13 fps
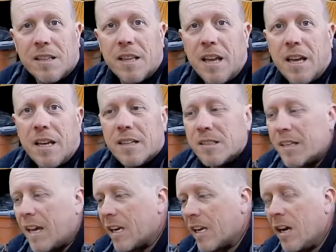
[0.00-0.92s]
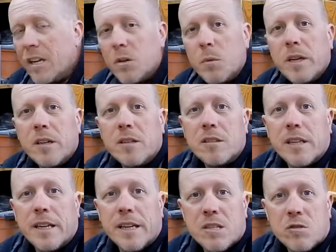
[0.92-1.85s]
then it's got a cutting wheel,
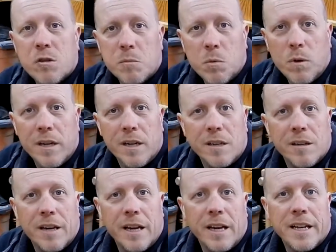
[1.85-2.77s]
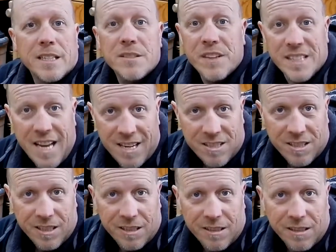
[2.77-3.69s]
and it strips wire, and it's fantastic.